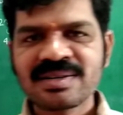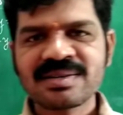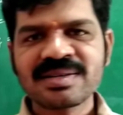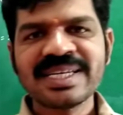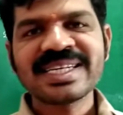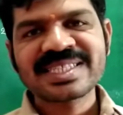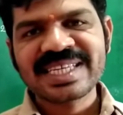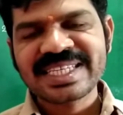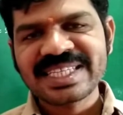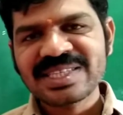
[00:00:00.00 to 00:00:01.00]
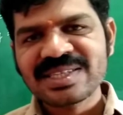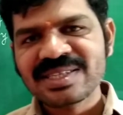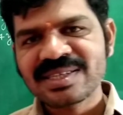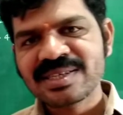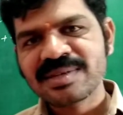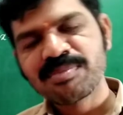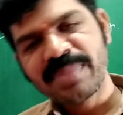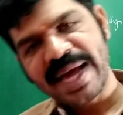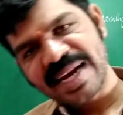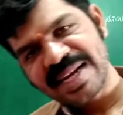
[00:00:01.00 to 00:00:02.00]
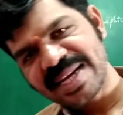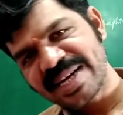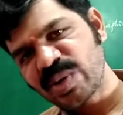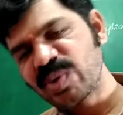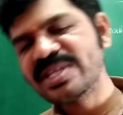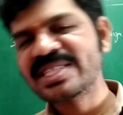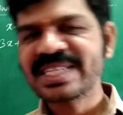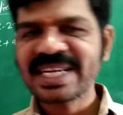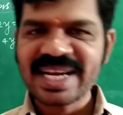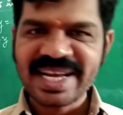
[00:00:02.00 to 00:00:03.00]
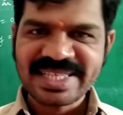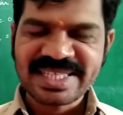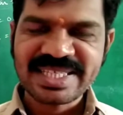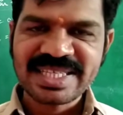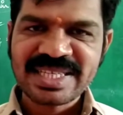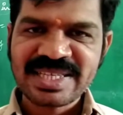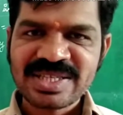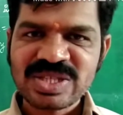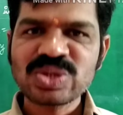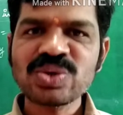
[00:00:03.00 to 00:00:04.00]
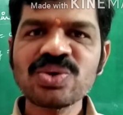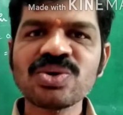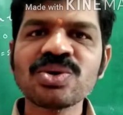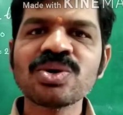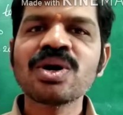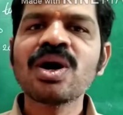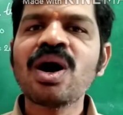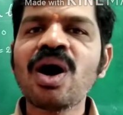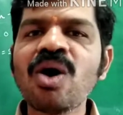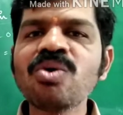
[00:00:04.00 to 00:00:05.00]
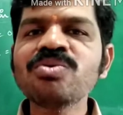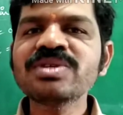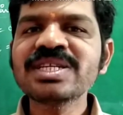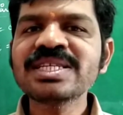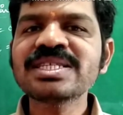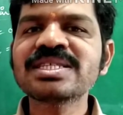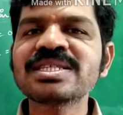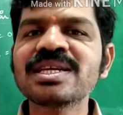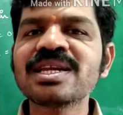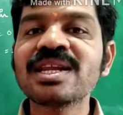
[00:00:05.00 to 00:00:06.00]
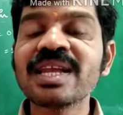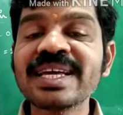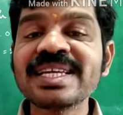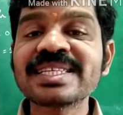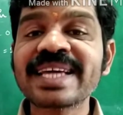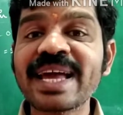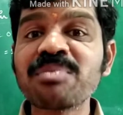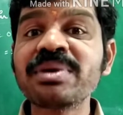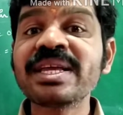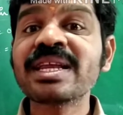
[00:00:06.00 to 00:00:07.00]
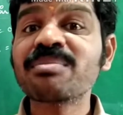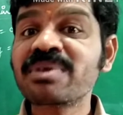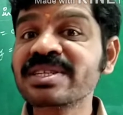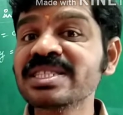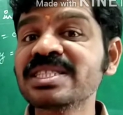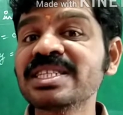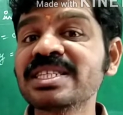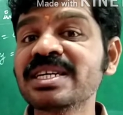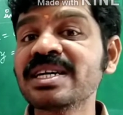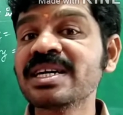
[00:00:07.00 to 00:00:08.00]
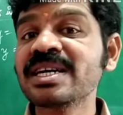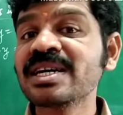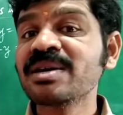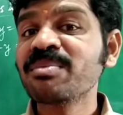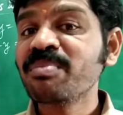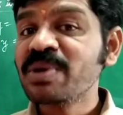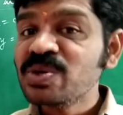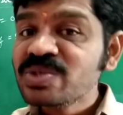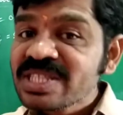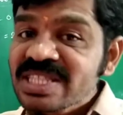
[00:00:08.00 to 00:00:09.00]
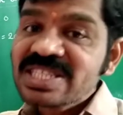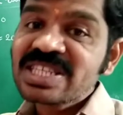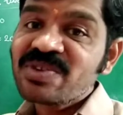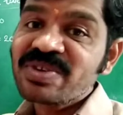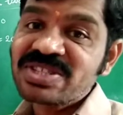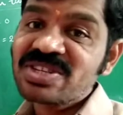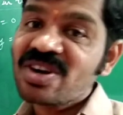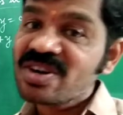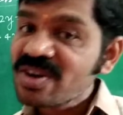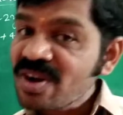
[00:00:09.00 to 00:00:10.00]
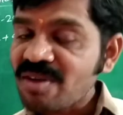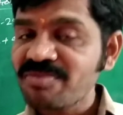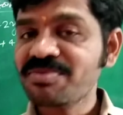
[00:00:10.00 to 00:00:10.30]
intersecting, parallel and coincident lines. So how these lines can be represented by using this equation on graph?